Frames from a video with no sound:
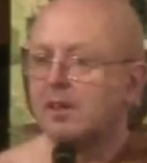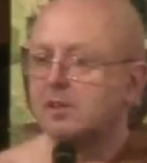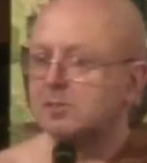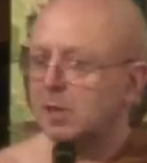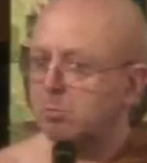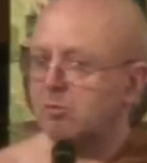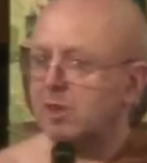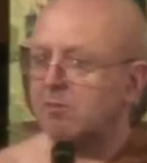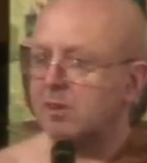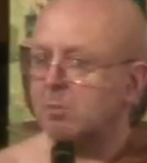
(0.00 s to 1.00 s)

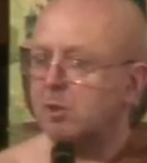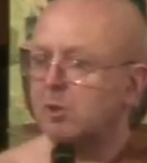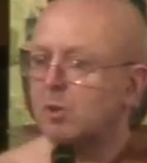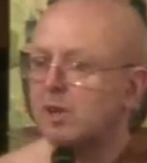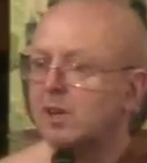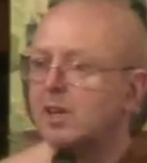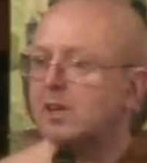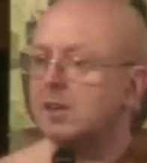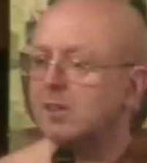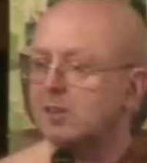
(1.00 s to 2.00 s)
Temporarily, we call it
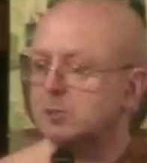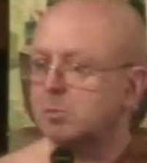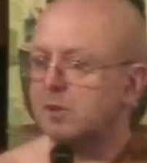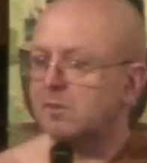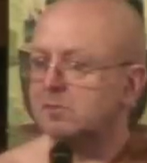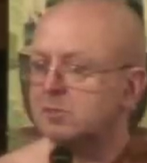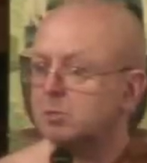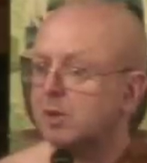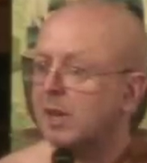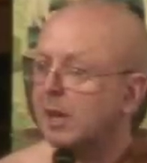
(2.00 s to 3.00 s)
near-death experiences.
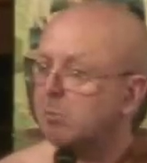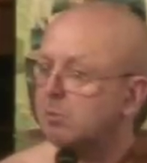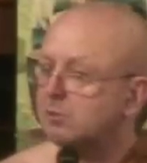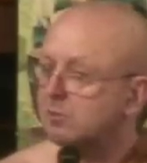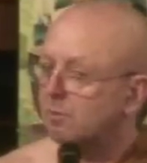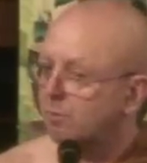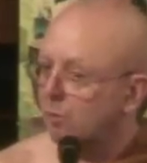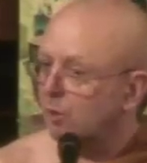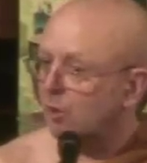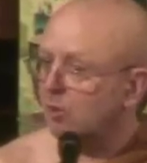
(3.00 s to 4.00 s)
When it happens
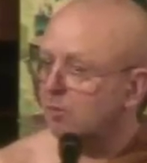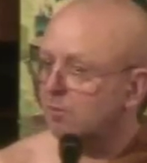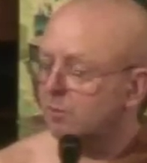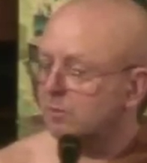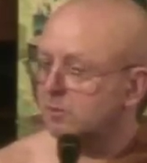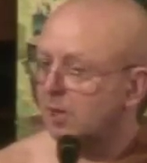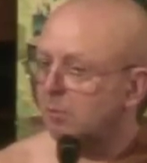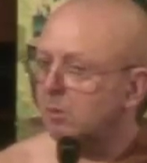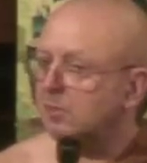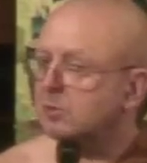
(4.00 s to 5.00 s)
full-on,
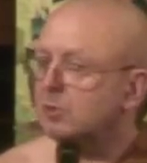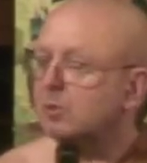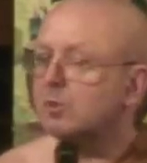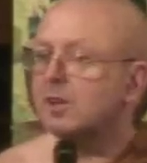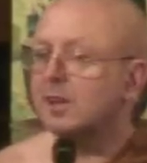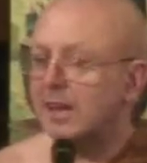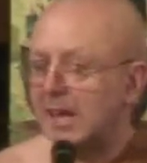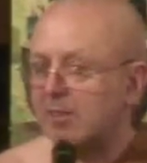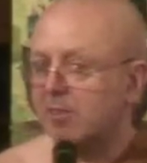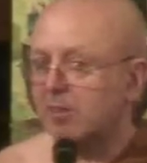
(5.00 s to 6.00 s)
full-time, that's called
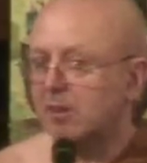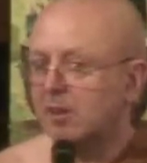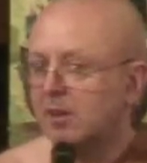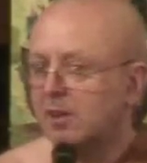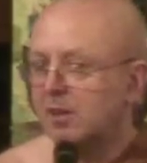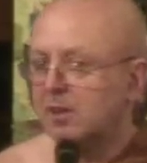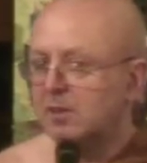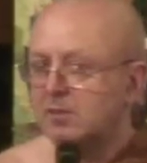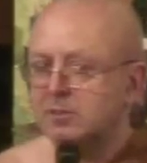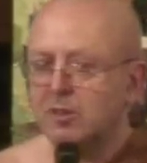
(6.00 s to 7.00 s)
death.
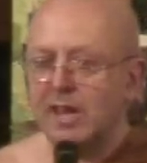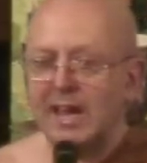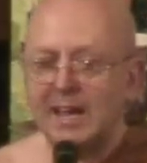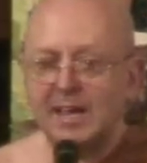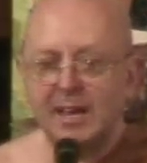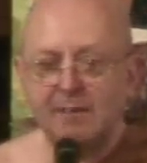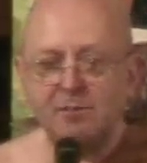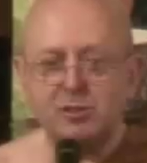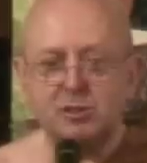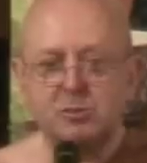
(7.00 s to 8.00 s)
So that
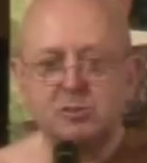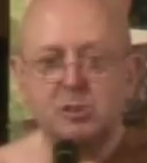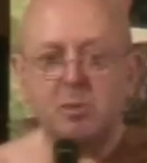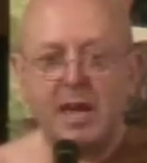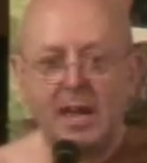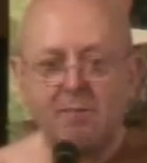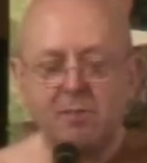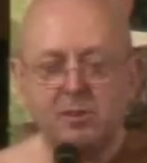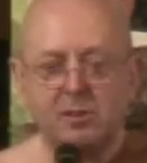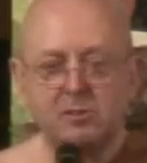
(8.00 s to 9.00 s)
gives you some
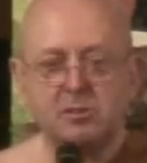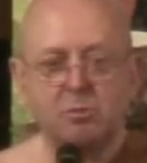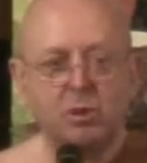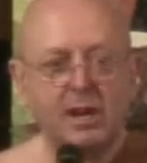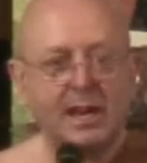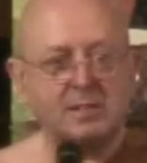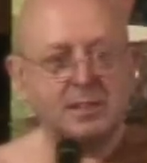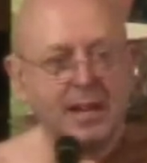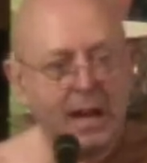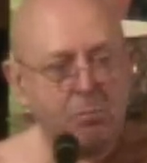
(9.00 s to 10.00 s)
evidence of what
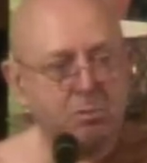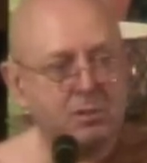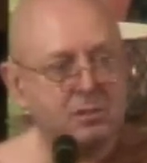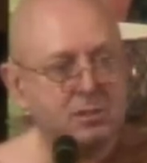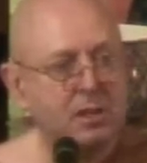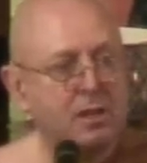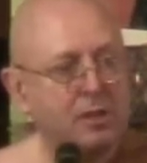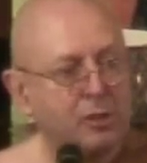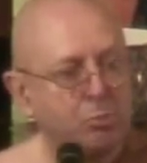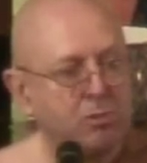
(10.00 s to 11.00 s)
actually happens.
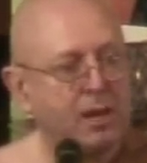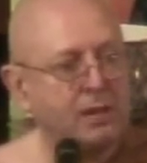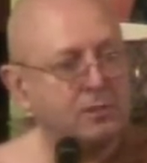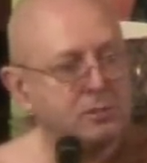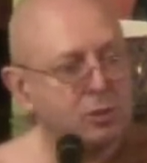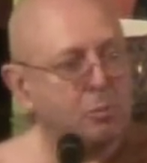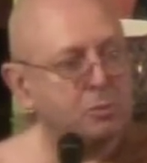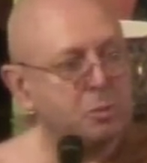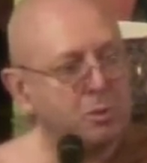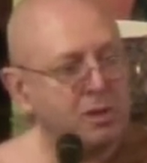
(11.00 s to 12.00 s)
The brain
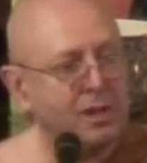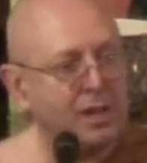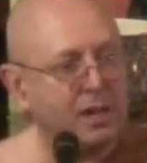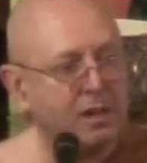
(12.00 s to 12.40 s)
stops working.